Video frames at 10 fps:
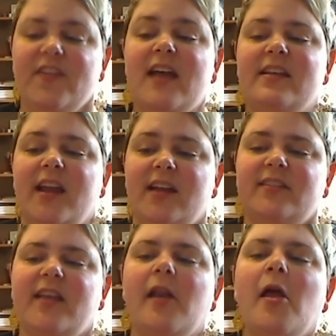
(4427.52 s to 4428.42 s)
data
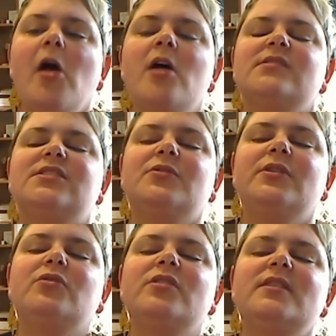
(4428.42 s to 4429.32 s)
set. So in
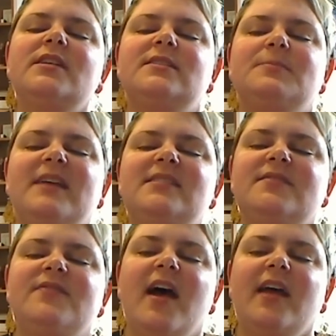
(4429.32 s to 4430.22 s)
order to
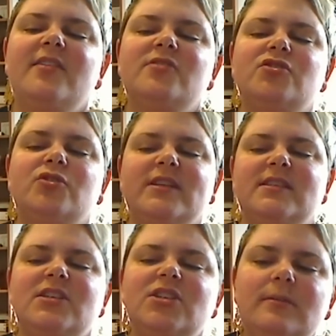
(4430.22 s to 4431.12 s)
specify those
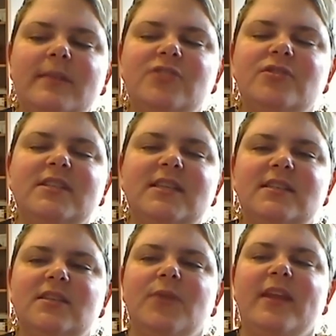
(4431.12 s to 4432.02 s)
transition matrices
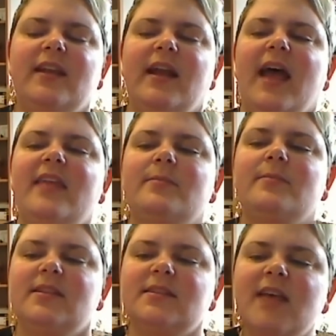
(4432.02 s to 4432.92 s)
the way that I had them in
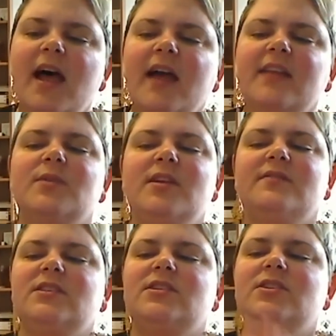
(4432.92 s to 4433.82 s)
the slides, what you have
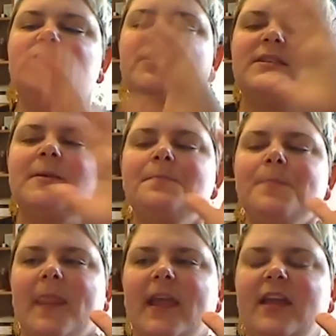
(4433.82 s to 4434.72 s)
to do is
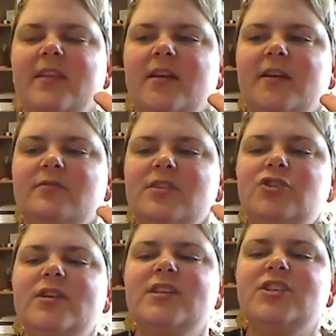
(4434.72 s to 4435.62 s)
in the
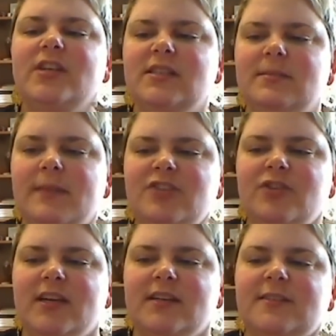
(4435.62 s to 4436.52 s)
restrictions
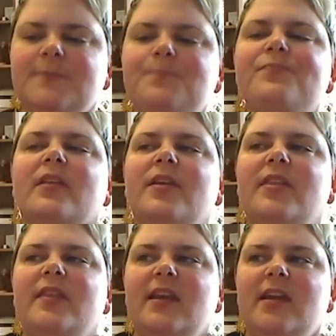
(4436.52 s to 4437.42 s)
matrix,
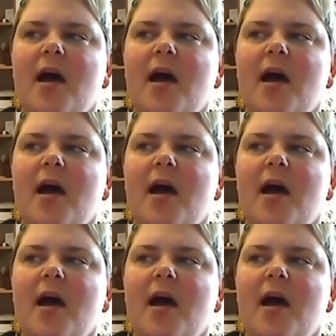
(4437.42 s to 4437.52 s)
the